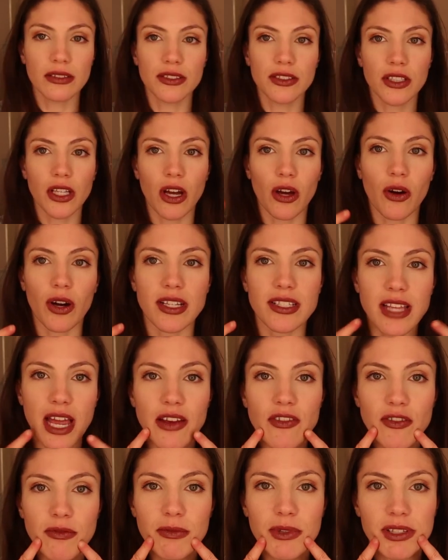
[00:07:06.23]
So
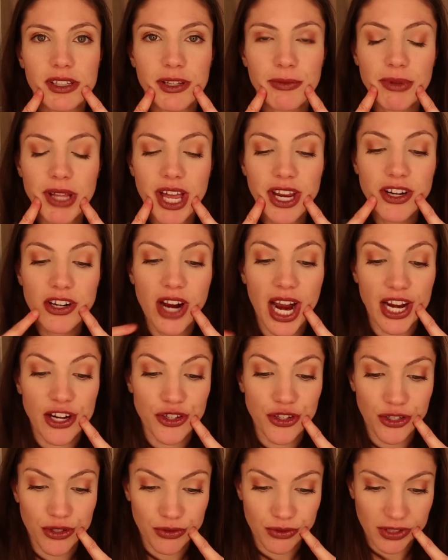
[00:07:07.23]
aside from the lip liner, I
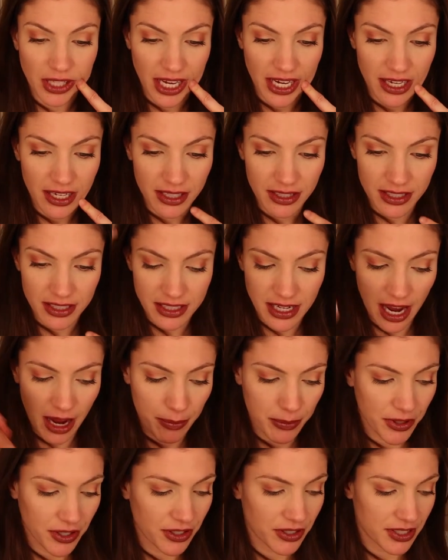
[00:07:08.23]
do like the
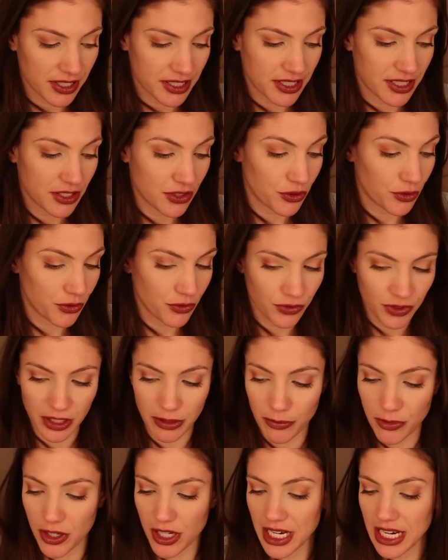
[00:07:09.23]
topper. This is
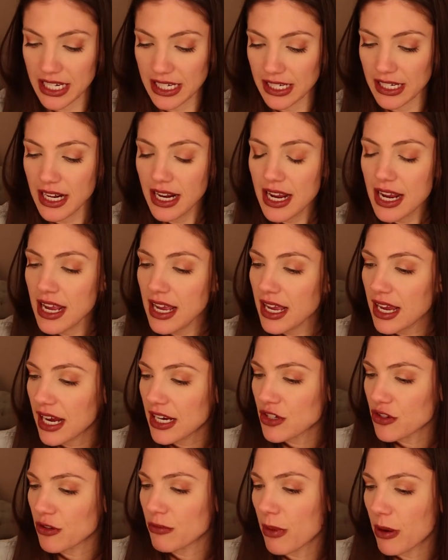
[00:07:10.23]
really pretty. And
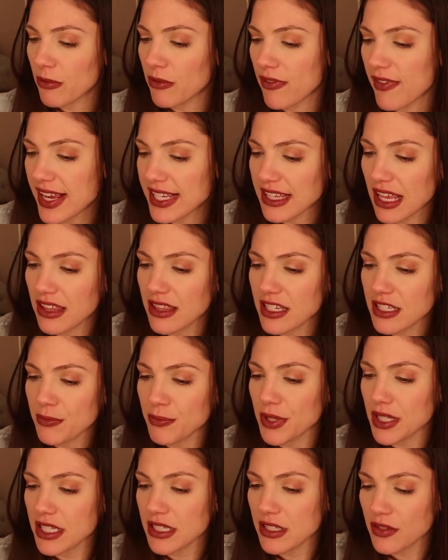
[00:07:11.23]
I don't remember if I said this,
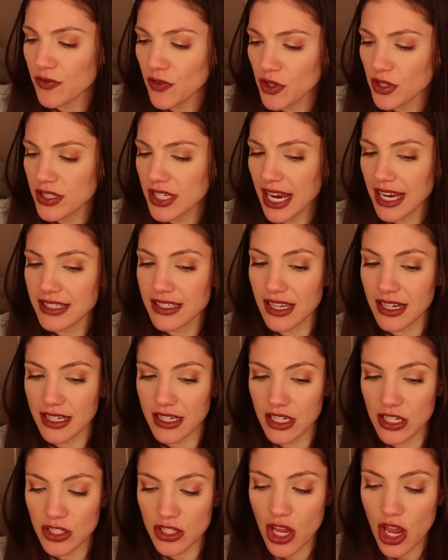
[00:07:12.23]
but this is full size and
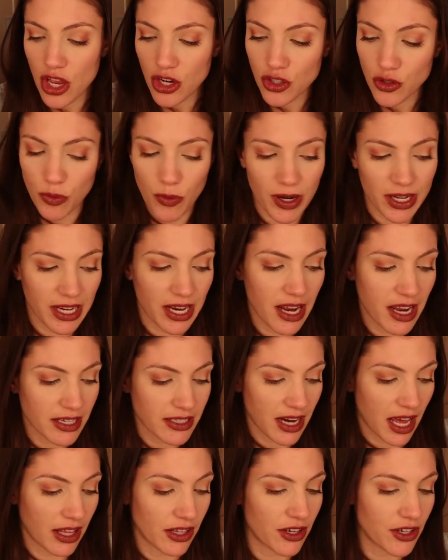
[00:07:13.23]
it is
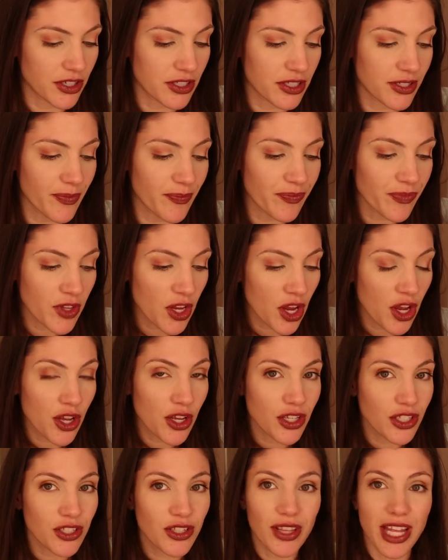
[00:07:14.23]
$20.
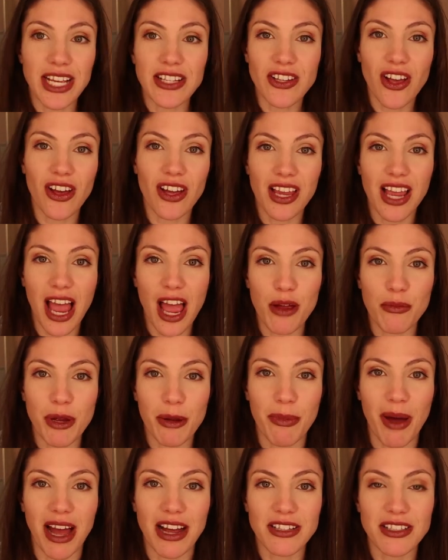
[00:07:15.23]
So that's all I got in
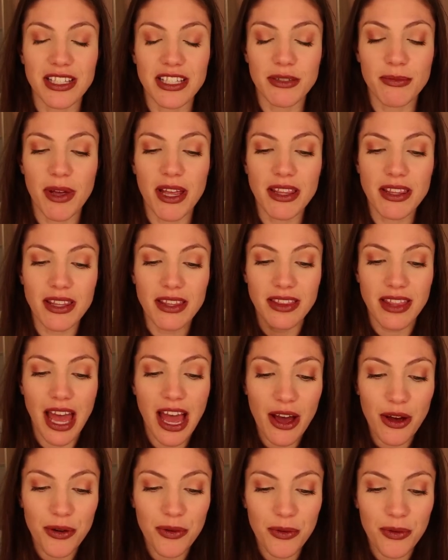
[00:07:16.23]
my box this month.
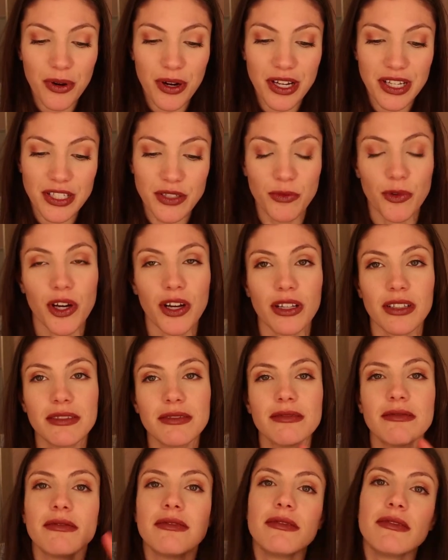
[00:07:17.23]
That was,
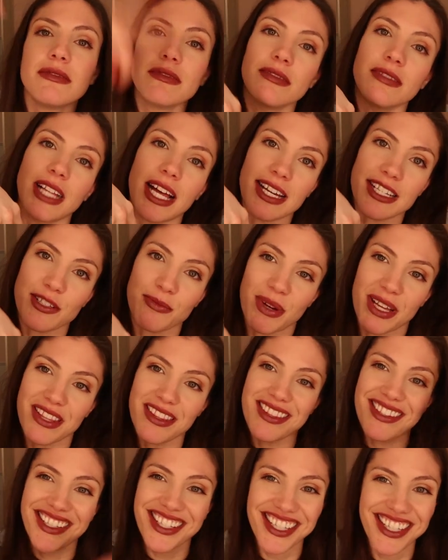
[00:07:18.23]
well, last
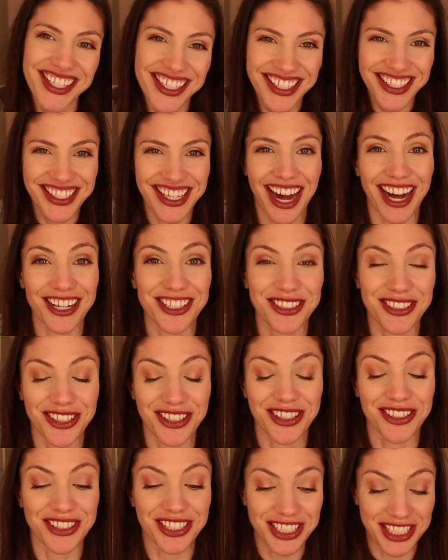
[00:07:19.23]
month,
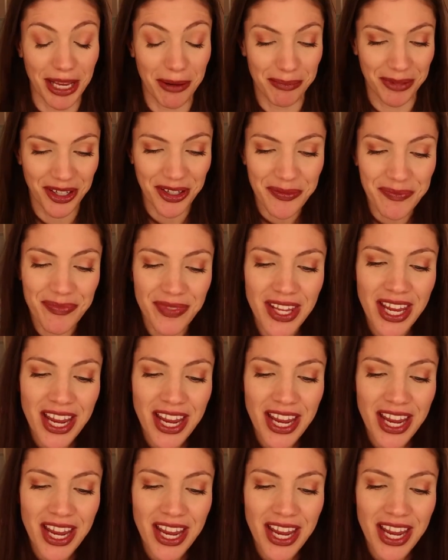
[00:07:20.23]
October, or December.